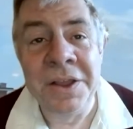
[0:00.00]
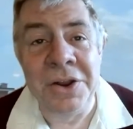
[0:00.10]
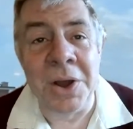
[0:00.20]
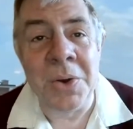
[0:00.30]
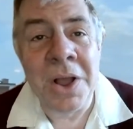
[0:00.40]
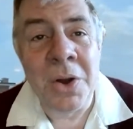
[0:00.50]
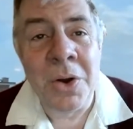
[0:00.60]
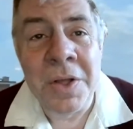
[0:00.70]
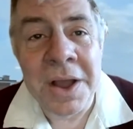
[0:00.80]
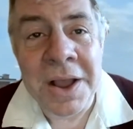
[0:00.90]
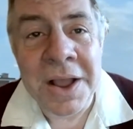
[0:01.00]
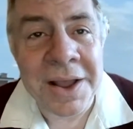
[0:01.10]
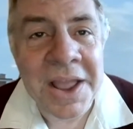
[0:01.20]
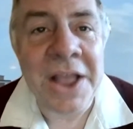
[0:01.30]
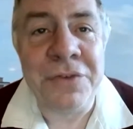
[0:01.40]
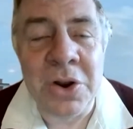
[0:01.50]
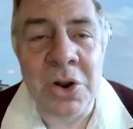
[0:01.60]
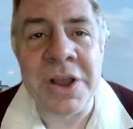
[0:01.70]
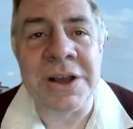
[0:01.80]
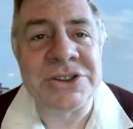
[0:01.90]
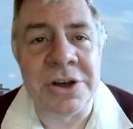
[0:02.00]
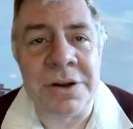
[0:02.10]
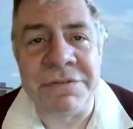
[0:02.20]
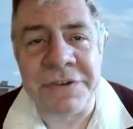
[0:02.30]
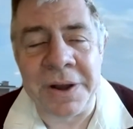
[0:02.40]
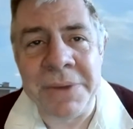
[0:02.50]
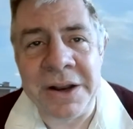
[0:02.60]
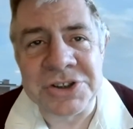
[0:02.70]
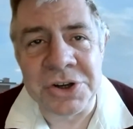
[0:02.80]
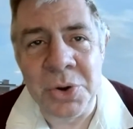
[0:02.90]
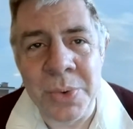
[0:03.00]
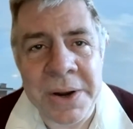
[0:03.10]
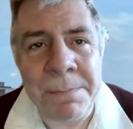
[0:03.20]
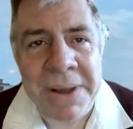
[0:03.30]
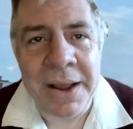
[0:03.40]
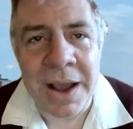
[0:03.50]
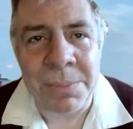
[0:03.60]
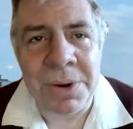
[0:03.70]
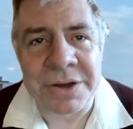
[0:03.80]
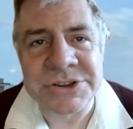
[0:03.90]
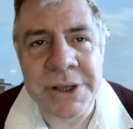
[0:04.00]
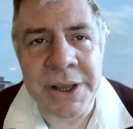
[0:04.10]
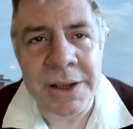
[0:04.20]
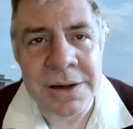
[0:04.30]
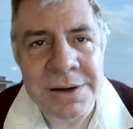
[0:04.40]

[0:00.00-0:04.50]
You know, if you look at a certain fund manager who went belly up last year,